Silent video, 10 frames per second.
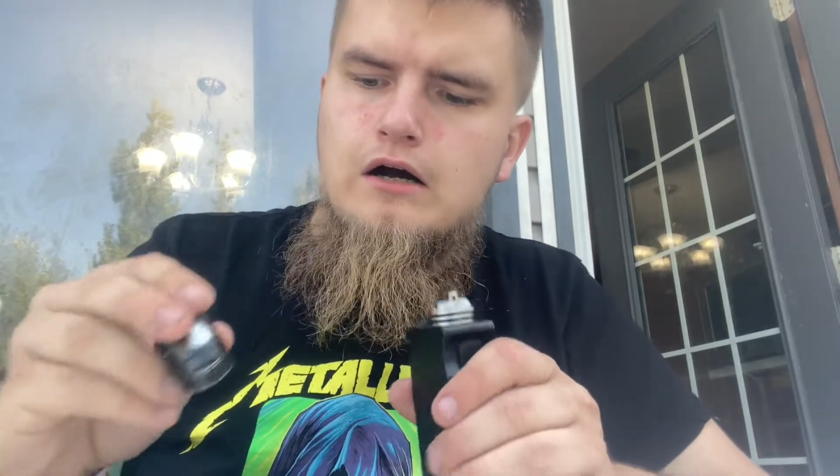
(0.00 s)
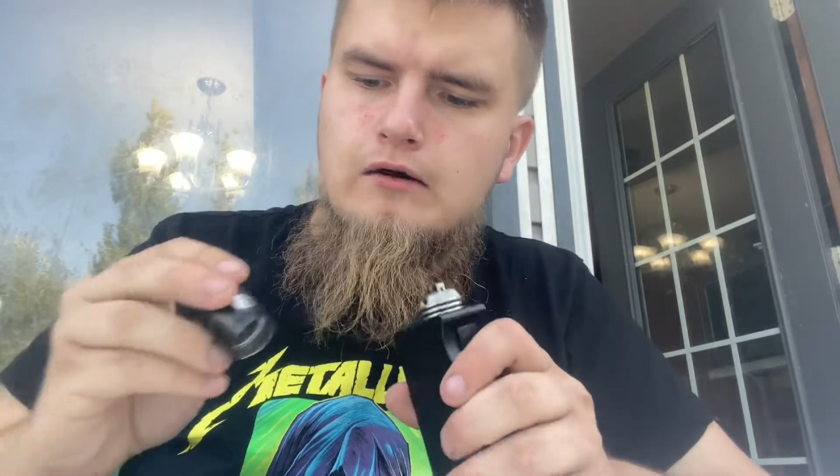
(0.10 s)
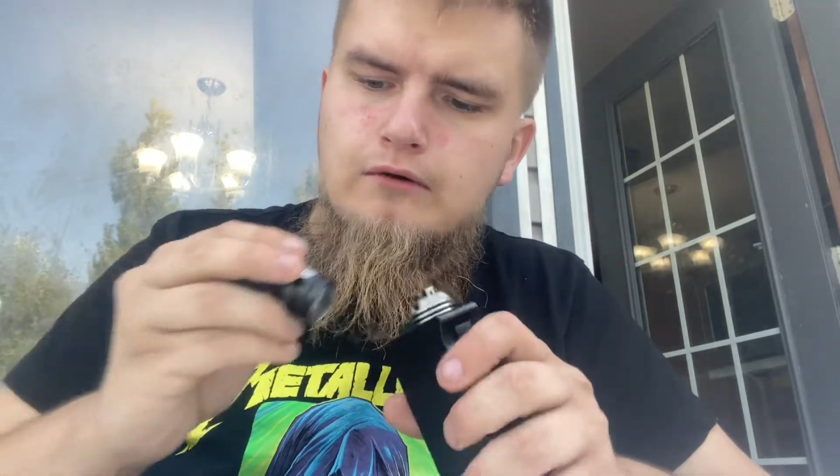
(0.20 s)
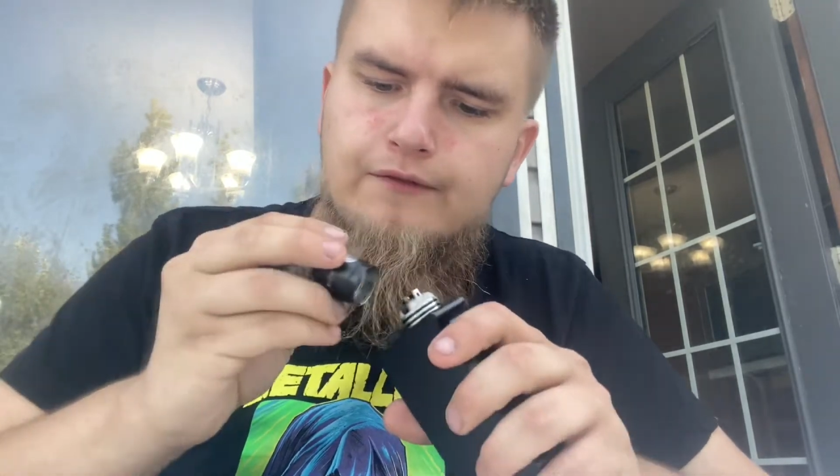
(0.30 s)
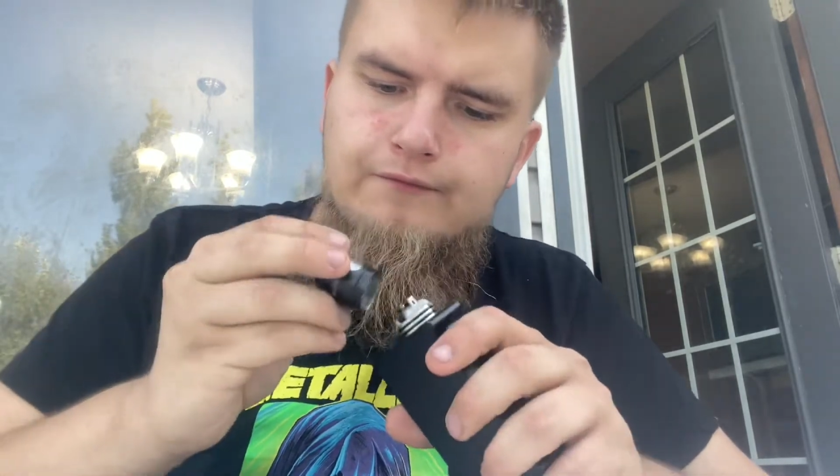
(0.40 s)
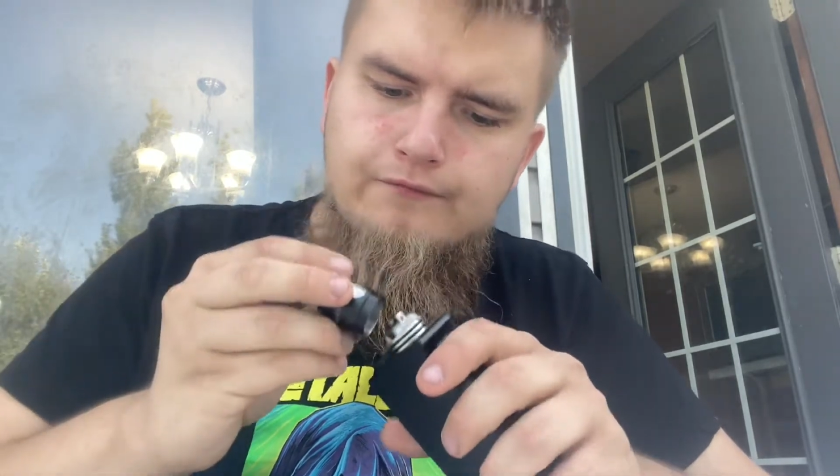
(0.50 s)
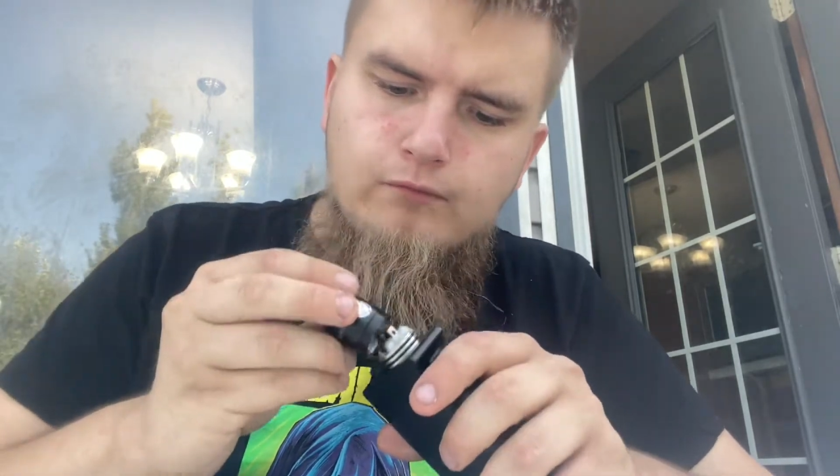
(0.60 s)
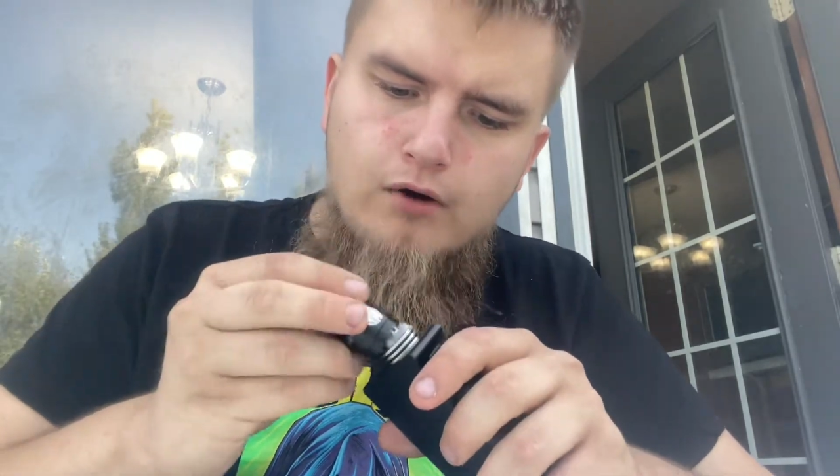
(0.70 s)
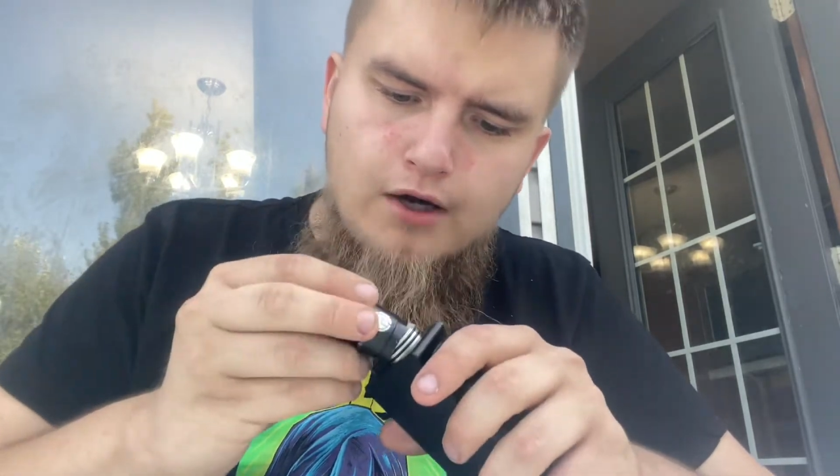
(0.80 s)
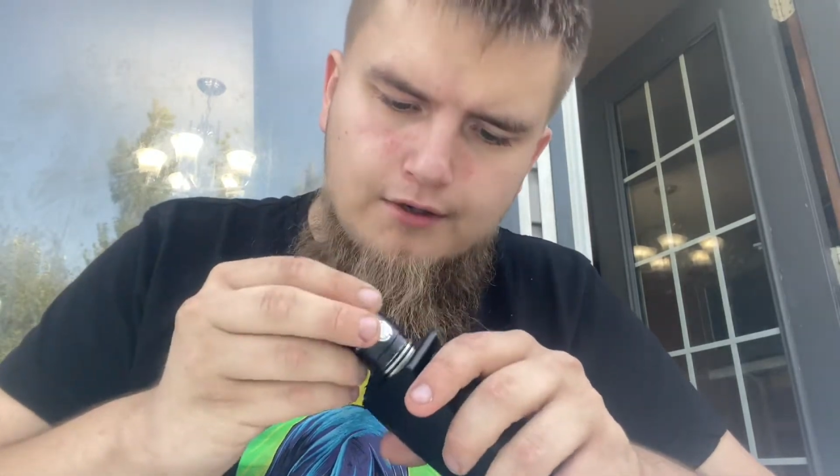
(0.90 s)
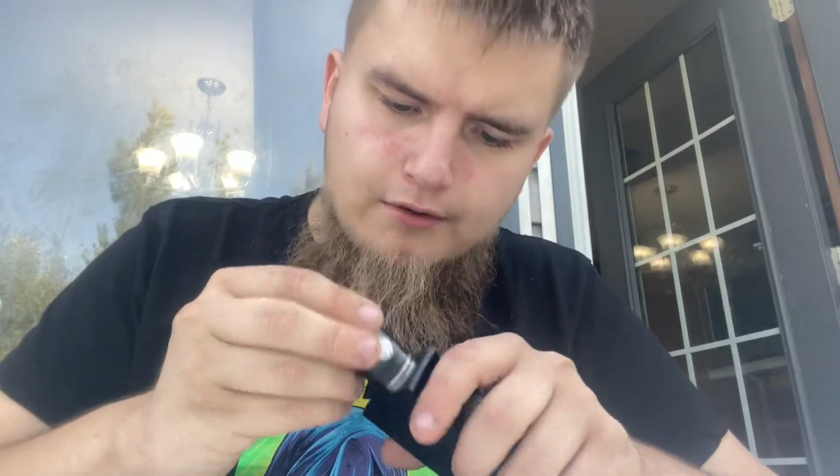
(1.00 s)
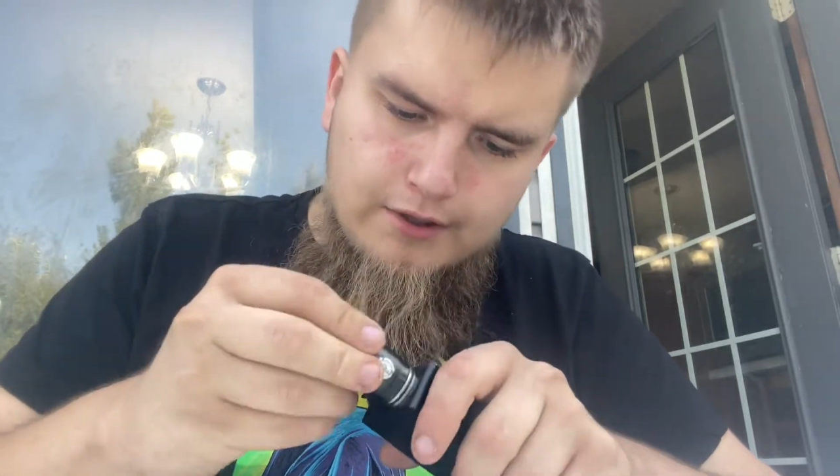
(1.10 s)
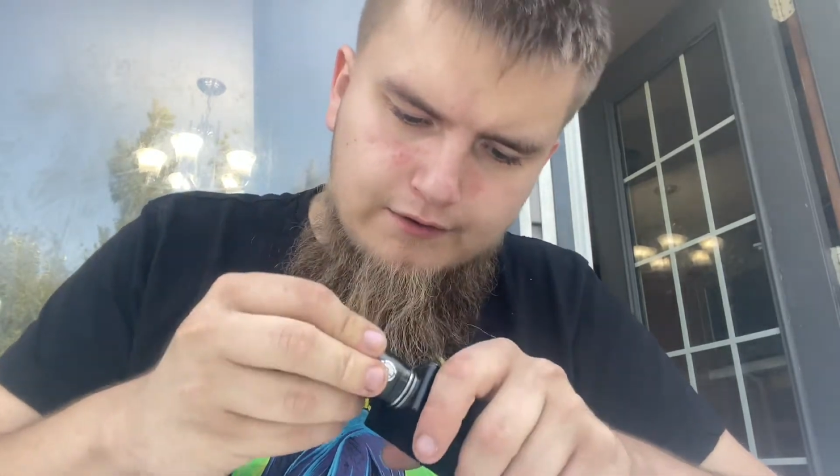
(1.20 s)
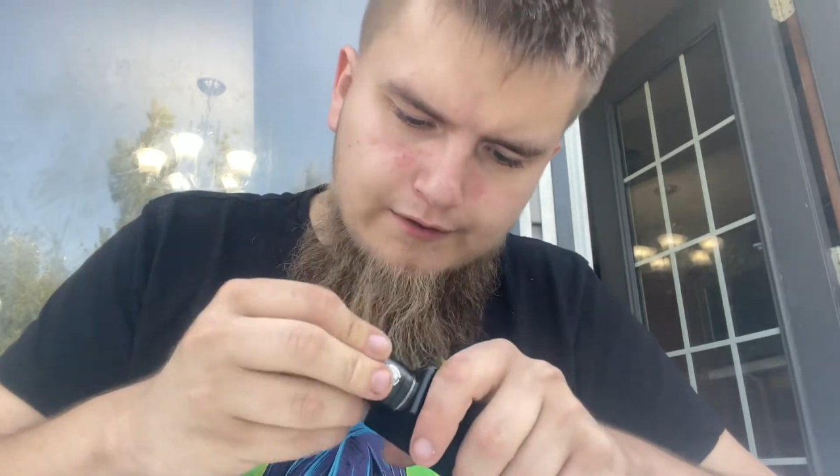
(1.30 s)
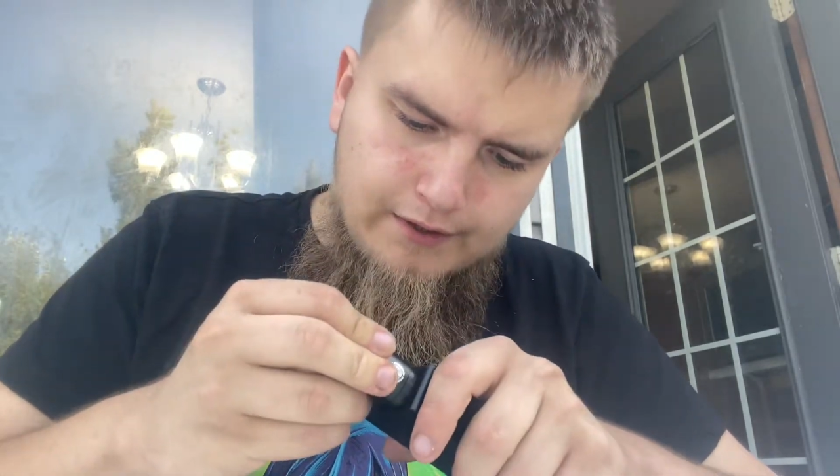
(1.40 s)
with water when
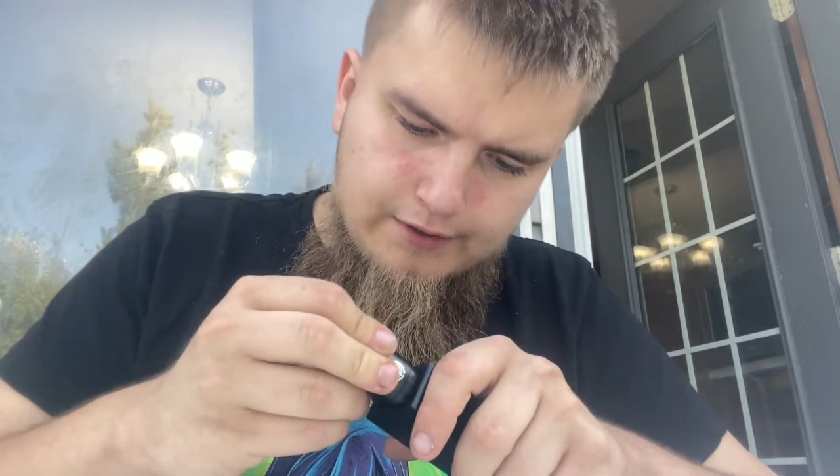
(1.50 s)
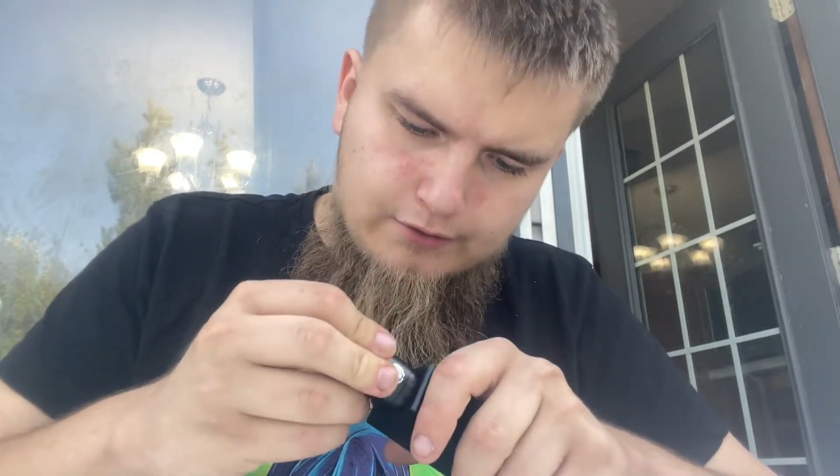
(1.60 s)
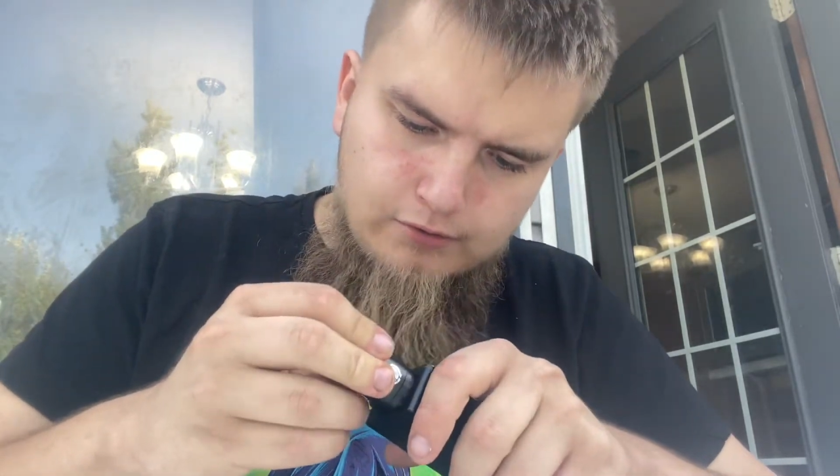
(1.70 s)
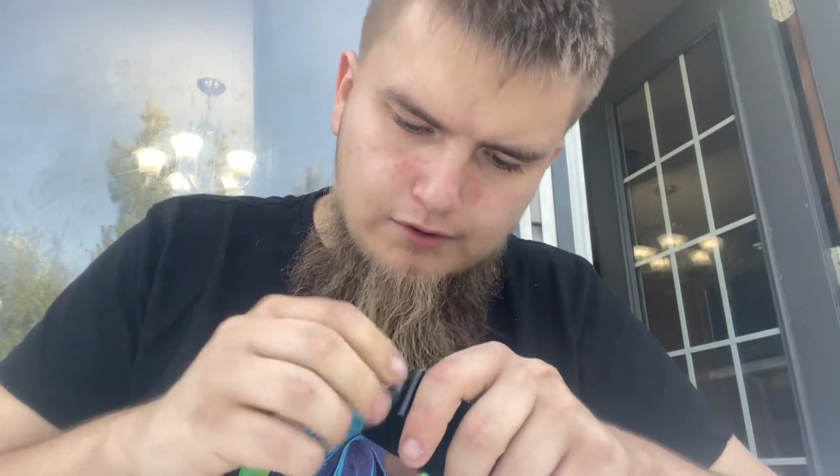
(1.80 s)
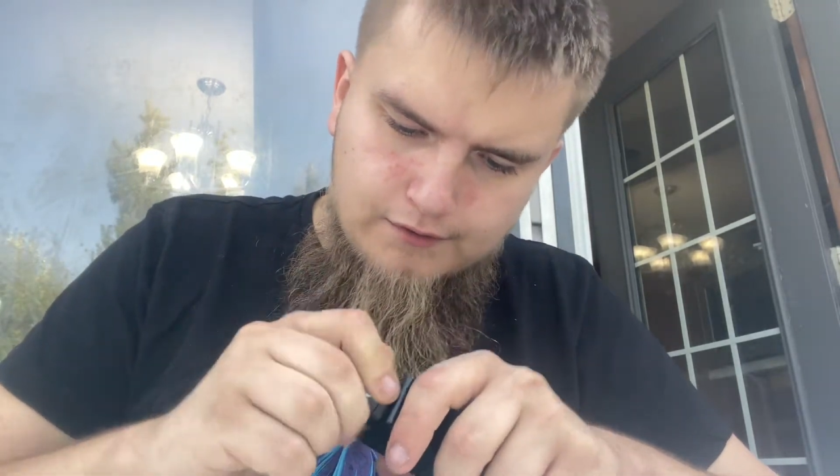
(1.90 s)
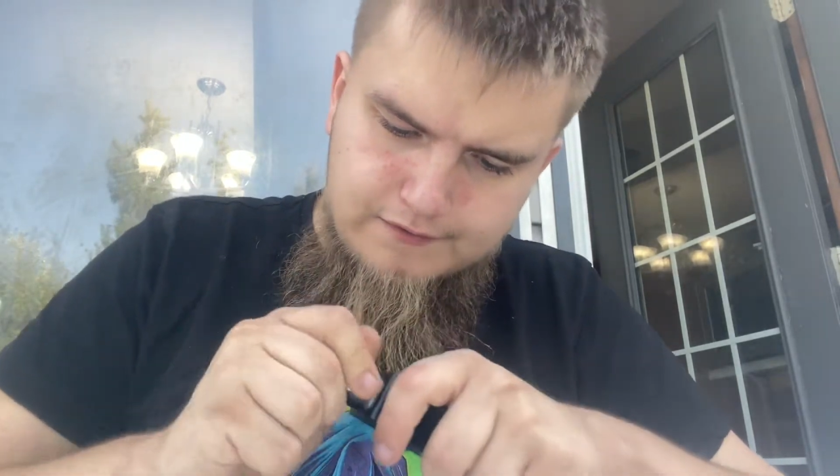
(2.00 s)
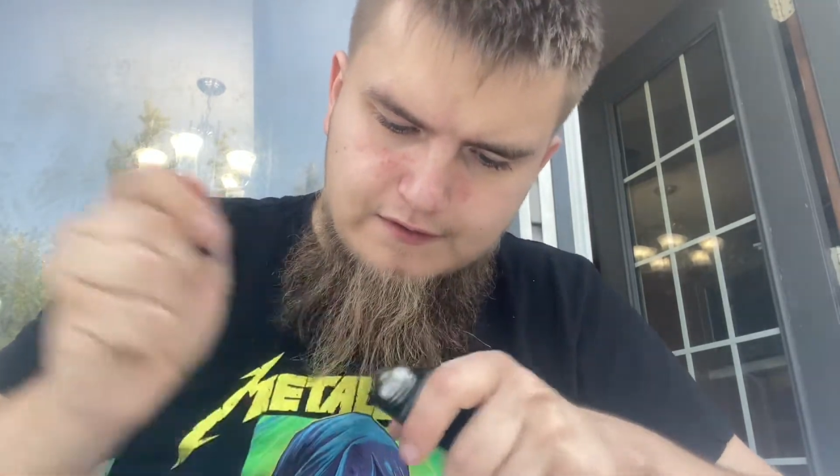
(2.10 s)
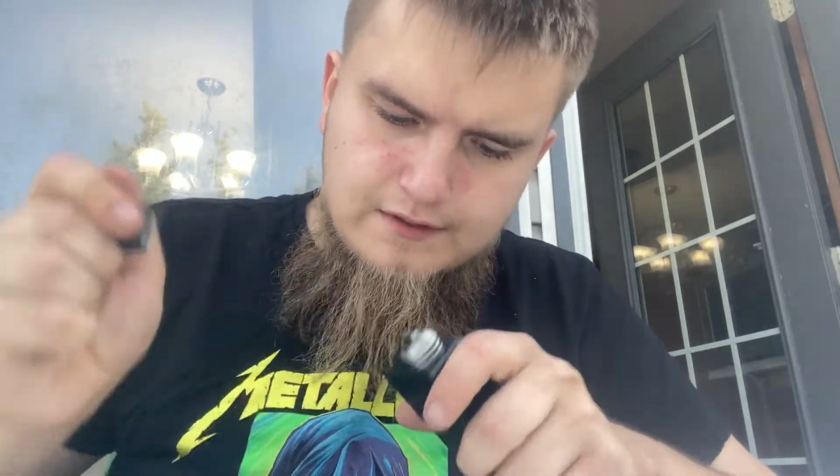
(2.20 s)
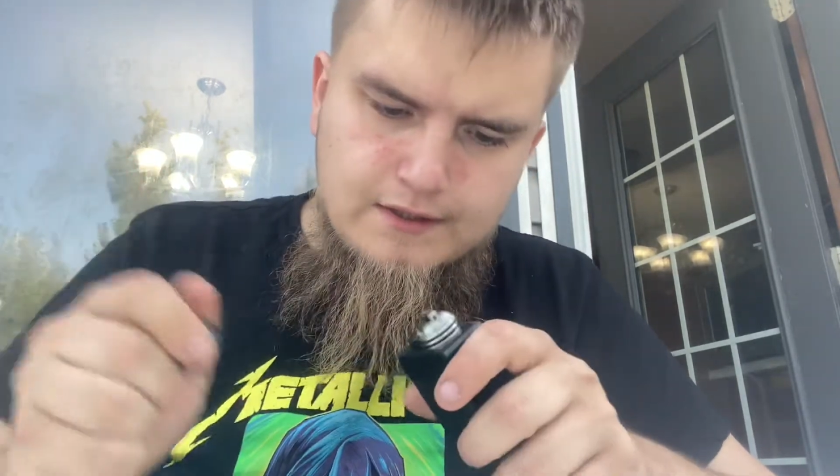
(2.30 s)
you're cleaning out your coils.